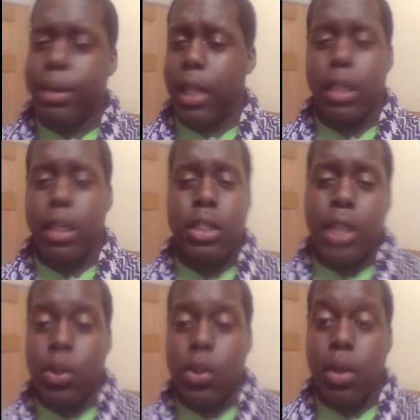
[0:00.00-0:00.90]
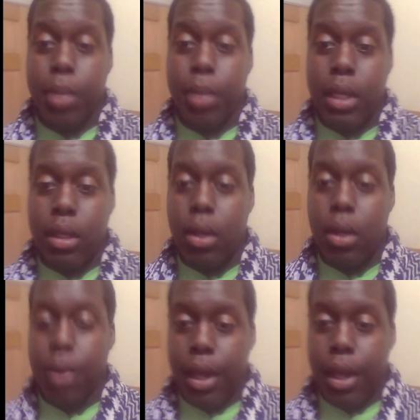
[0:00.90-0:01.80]
That's just how it's going to be,
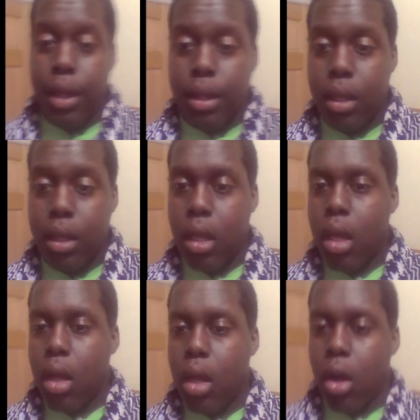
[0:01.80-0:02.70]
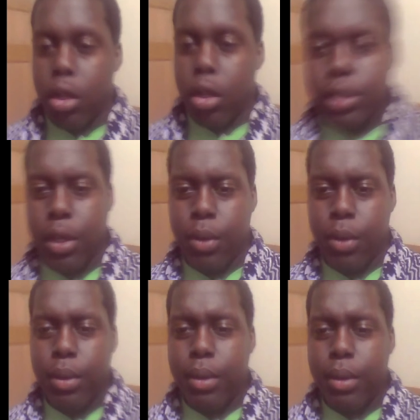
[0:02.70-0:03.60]
okay? Also,